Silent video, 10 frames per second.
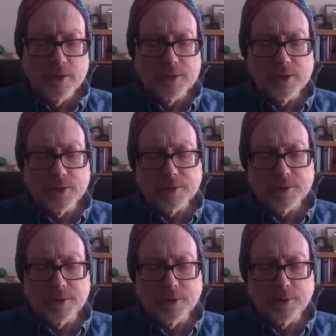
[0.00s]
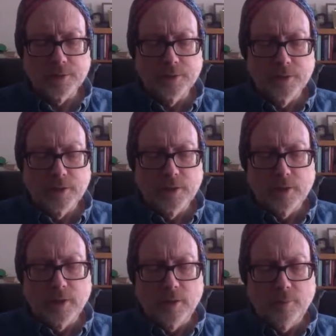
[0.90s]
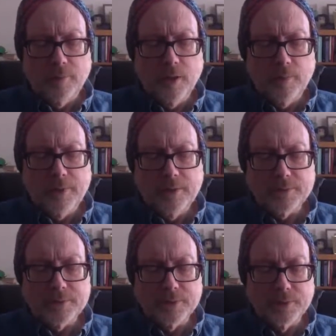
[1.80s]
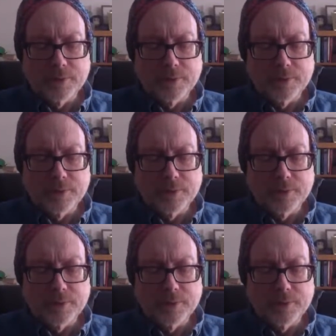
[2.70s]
just pop out